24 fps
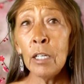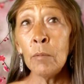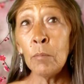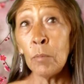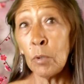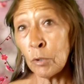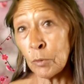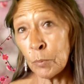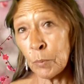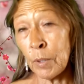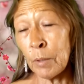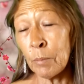
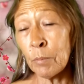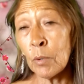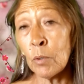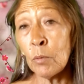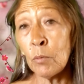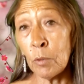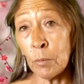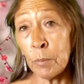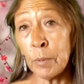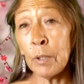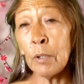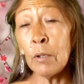most people
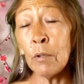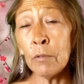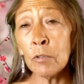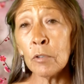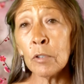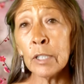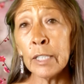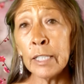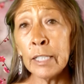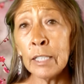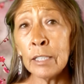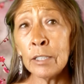will be
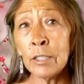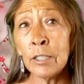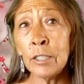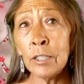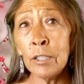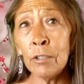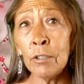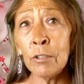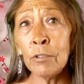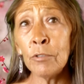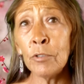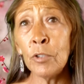overly
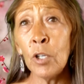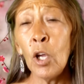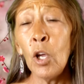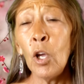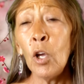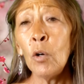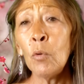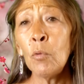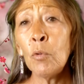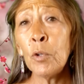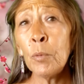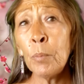concerned
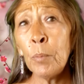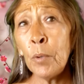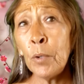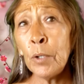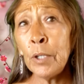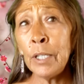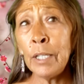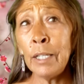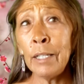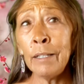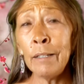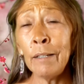with
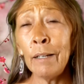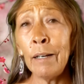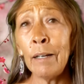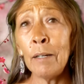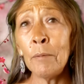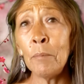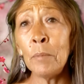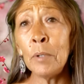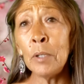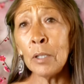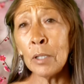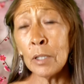putting a
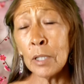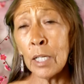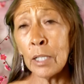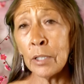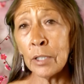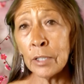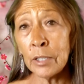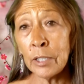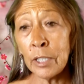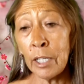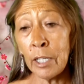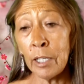meal on
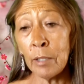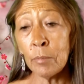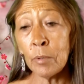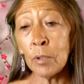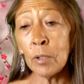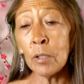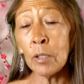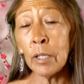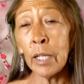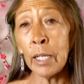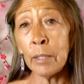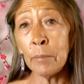the
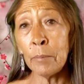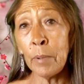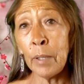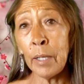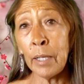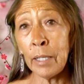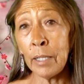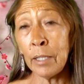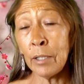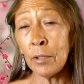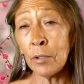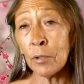table and
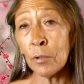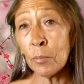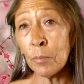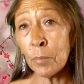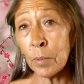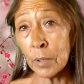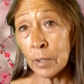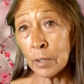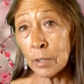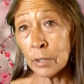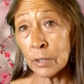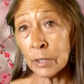paying their
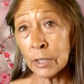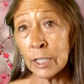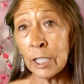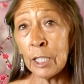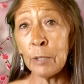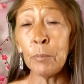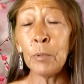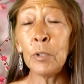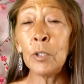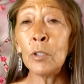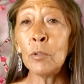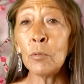bills,
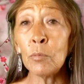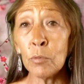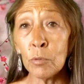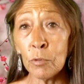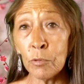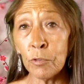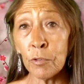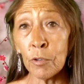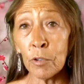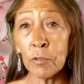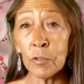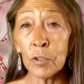keeping a
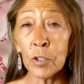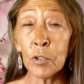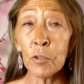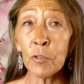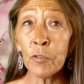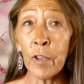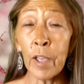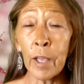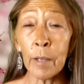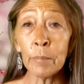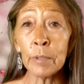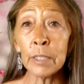roof over their
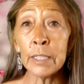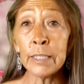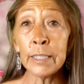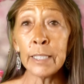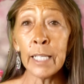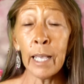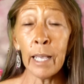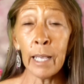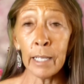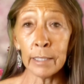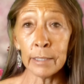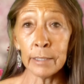families'
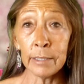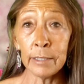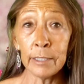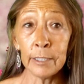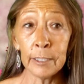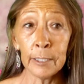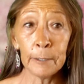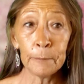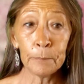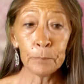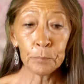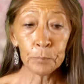heads.